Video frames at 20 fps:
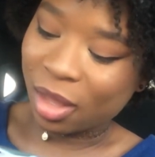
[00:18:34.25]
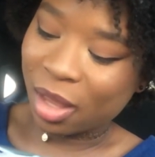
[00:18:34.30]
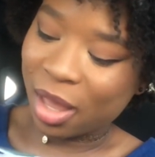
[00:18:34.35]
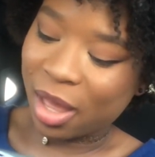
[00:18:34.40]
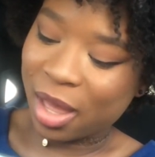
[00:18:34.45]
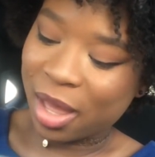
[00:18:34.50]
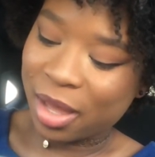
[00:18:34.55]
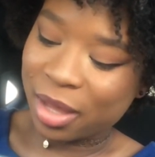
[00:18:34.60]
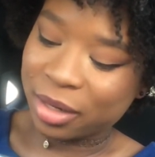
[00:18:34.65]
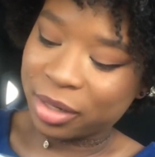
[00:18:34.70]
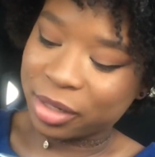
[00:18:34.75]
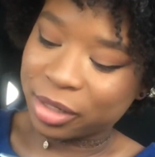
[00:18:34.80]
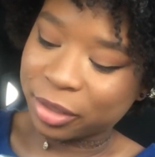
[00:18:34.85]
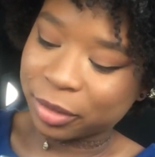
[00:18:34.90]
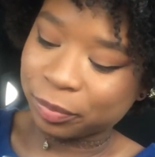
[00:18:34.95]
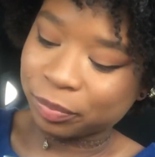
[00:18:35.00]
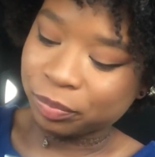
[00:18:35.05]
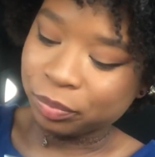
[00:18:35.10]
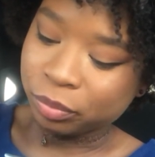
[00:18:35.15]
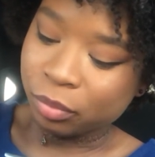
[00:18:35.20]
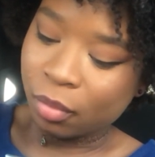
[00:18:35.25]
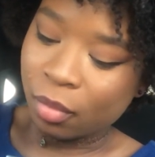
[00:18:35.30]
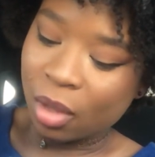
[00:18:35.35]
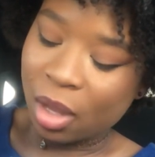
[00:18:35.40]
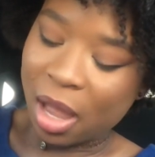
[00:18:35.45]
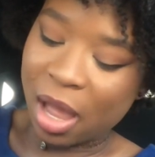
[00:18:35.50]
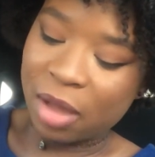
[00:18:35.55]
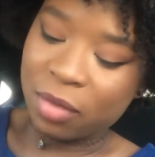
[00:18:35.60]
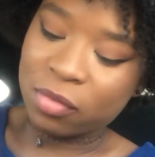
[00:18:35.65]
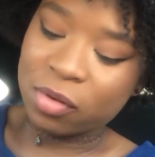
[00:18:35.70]
And,
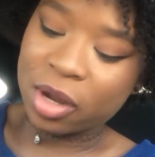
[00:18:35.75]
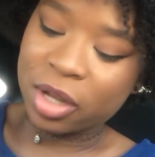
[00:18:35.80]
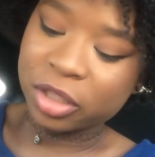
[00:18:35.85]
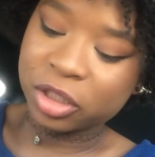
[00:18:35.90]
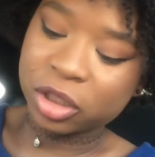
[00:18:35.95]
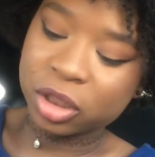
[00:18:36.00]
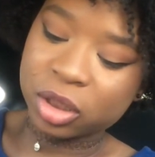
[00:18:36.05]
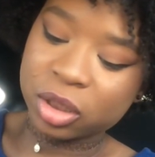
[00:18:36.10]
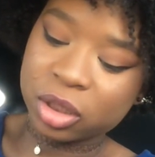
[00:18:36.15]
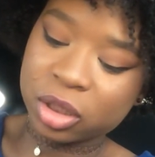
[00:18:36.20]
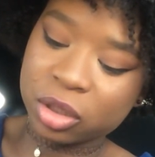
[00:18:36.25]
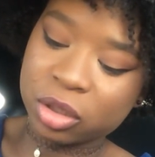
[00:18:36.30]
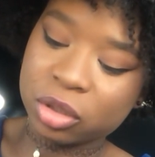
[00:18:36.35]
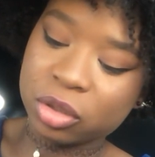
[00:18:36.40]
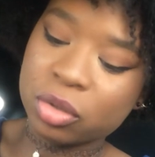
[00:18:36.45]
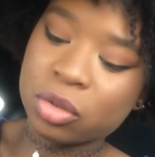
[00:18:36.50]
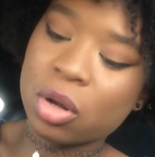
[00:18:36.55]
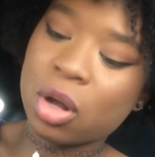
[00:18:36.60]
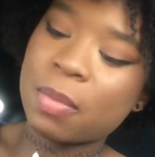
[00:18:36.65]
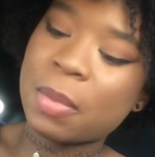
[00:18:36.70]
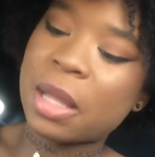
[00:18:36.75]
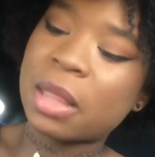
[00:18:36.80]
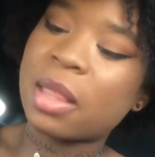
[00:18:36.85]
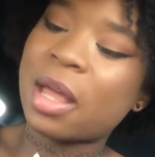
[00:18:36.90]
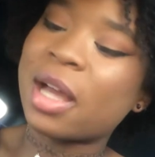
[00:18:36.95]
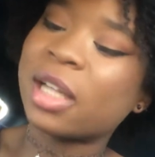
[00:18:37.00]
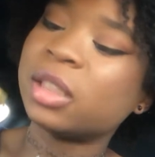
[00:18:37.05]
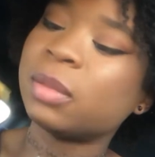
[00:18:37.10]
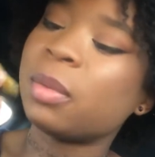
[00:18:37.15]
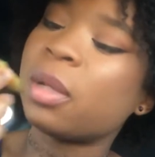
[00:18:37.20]
I rushed to do all my
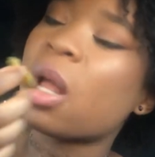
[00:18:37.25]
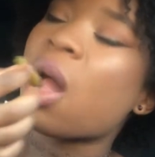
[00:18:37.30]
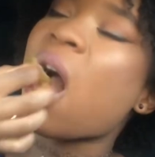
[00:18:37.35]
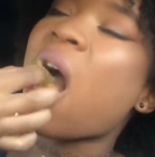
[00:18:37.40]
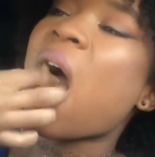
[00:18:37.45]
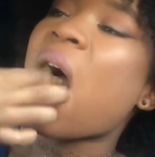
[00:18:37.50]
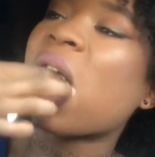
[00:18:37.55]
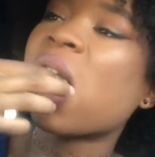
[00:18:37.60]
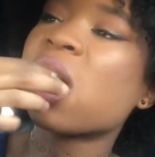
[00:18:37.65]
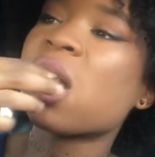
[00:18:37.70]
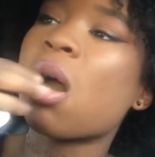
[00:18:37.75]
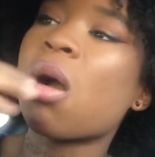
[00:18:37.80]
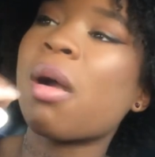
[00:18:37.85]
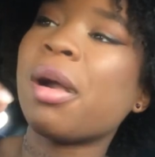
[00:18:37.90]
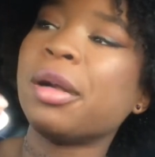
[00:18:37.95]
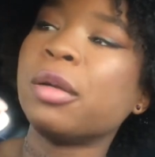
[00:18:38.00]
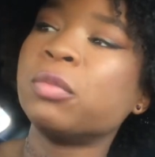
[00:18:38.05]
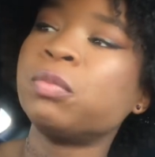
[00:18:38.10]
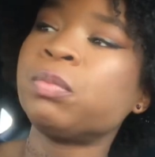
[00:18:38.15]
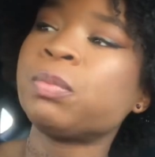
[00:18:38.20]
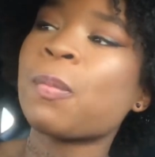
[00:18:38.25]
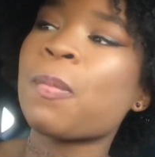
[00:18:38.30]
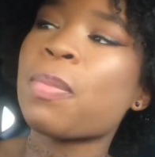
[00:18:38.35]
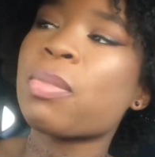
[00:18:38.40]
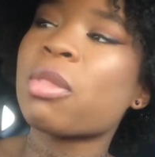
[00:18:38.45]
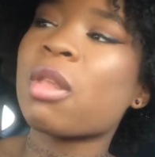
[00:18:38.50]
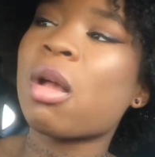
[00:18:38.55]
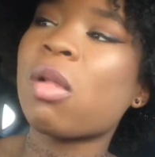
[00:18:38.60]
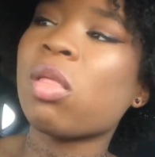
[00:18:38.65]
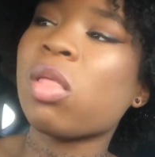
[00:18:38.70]
last minute, like,
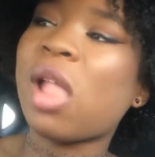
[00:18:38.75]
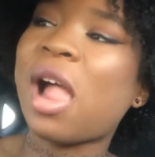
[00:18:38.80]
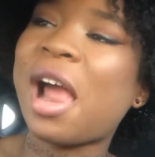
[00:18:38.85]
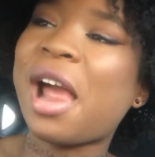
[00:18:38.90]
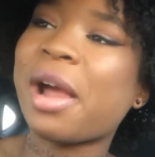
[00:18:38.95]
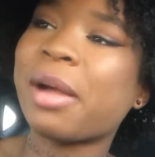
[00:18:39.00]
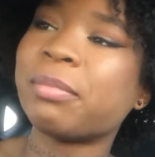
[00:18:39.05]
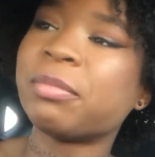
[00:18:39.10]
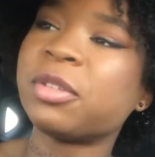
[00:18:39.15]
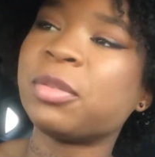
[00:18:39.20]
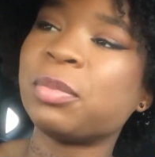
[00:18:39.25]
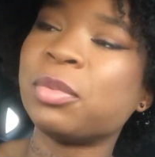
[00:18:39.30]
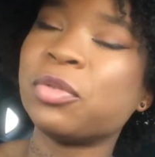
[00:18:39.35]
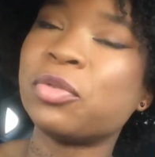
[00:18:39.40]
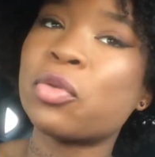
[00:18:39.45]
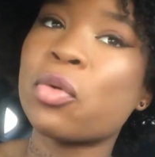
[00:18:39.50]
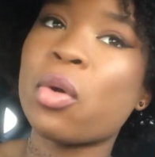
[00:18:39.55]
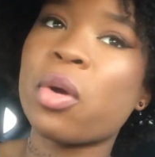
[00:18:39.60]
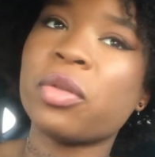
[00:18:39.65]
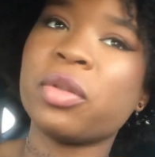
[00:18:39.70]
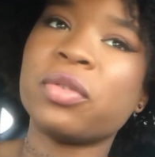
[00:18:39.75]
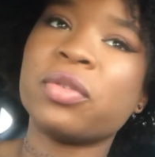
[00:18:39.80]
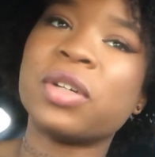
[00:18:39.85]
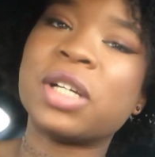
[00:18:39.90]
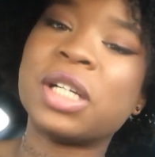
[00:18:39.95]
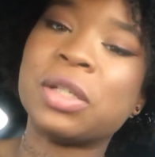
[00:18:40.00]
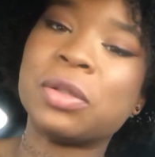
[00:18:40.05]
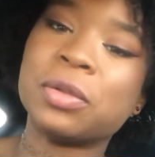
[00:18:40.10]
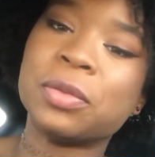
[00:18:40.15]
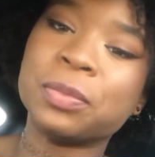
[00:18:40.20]
labs before the
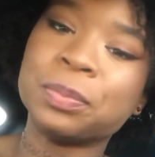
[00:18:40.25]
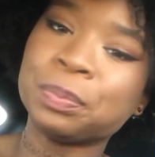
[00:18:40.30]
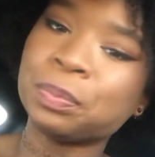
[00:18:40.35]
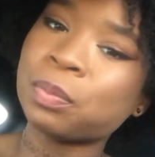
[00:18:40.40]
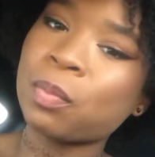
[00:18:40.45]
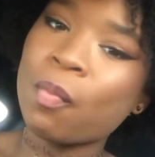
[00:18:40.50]
final.